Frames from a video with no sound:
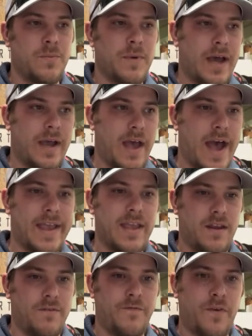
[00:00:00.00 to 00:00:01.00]
I get
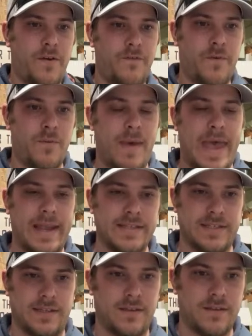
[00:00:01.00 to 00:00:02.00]
in from the
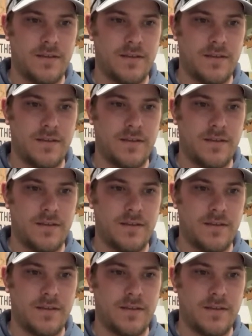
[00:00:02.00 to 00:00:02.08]
magazine.